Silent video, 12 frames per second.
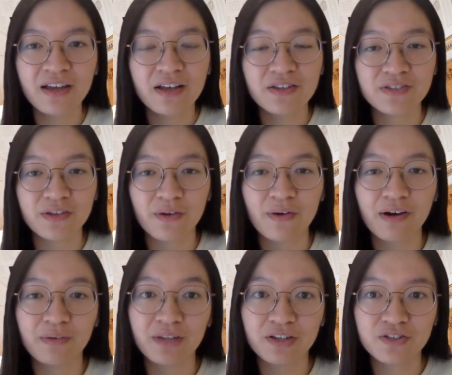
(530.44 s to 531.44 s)
So I
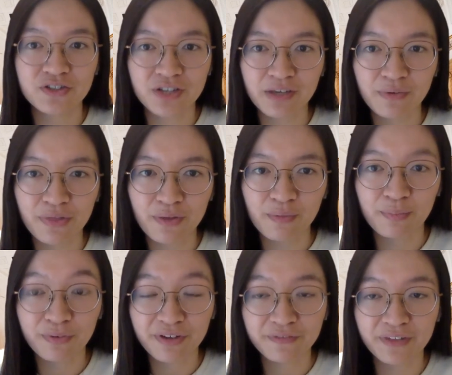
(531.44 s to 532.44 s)
would like to share with you
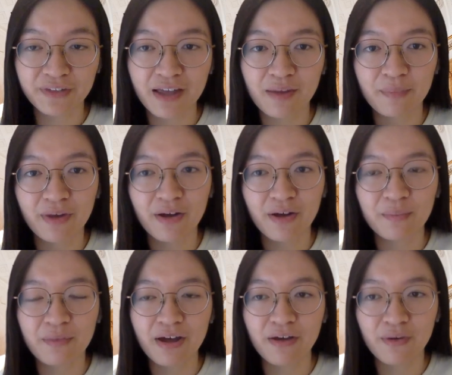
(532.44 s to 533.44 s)
briefly about my